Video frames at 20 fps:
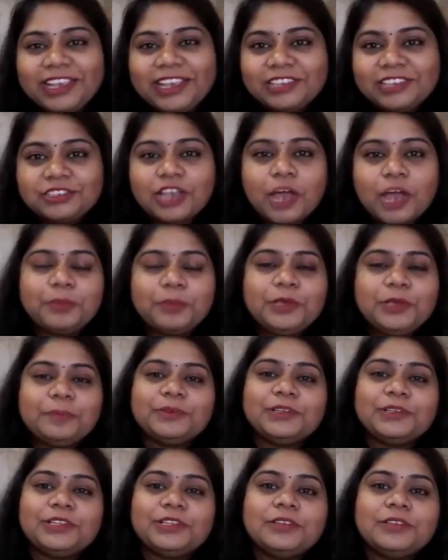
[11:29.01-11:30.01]
HR
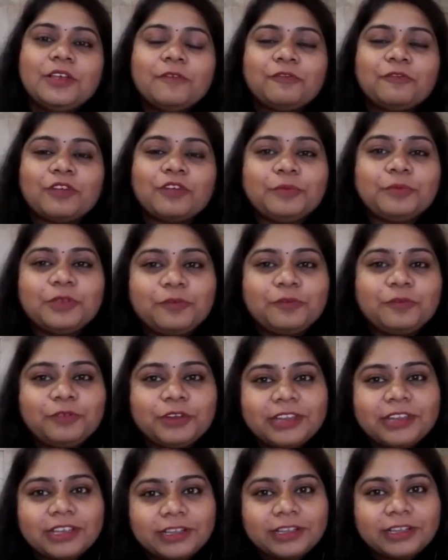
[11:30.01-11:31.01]
people from
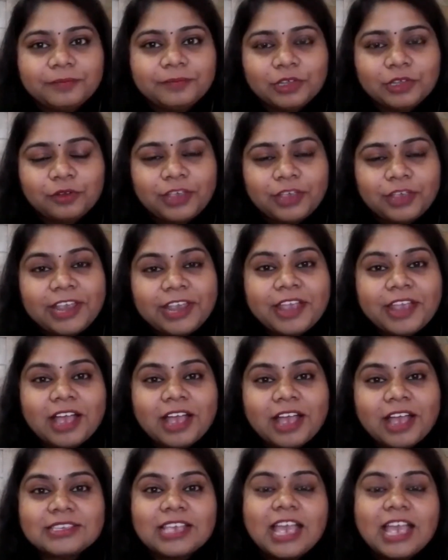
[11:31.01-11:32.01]
different,
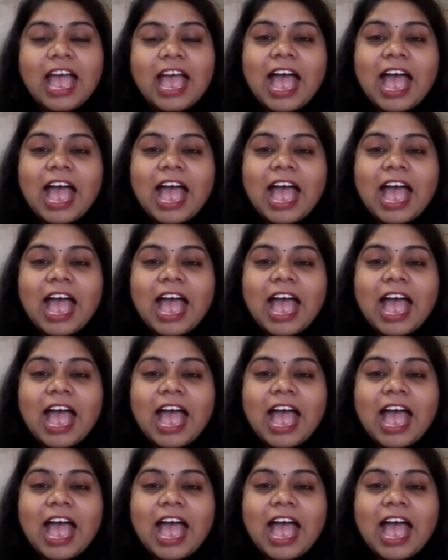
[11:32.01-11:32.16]
areas,